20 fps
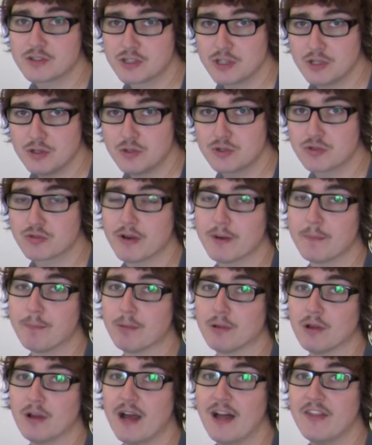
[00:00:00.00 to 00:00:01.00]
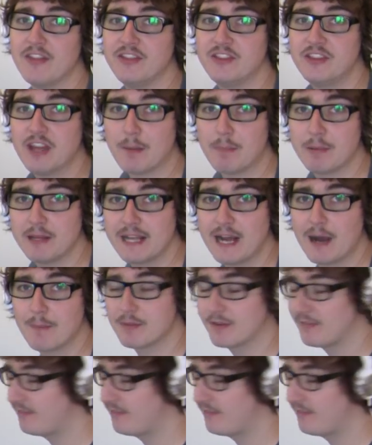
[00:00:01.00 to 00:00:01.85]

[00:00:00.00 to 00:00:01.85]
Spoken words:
two triplet, and doubling up